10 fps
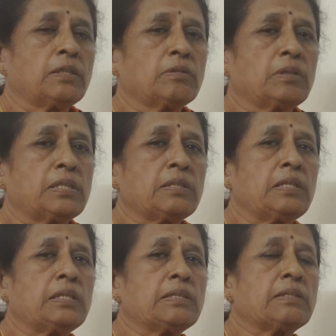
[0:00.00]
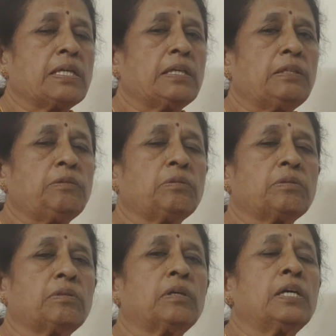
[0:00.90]
So this intestinal
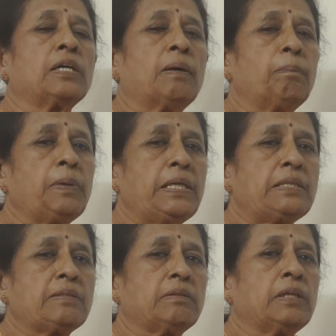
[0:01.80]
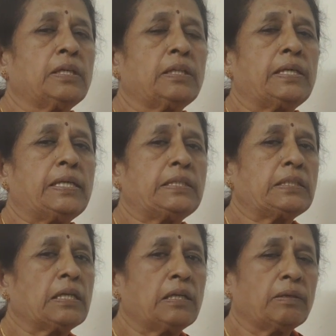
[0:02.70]
juice completes the
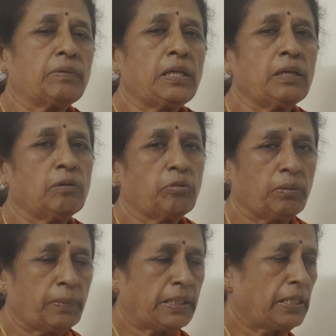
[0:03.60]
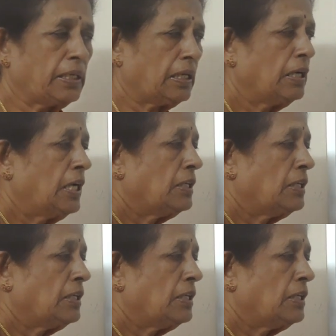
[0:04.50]
digestion of the food material.